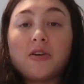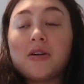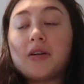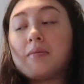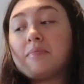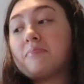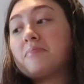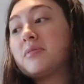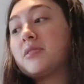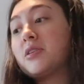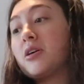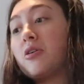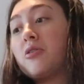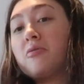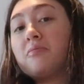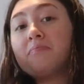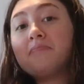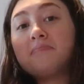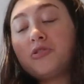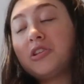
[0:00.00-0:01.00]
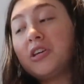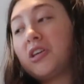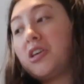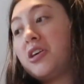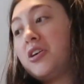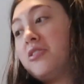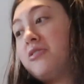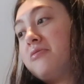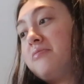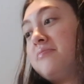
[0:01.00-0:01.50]
on it. So really
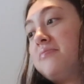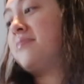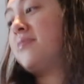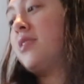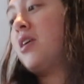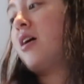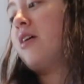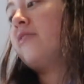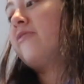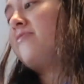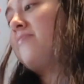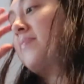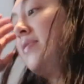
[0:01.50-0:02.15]
cute, love.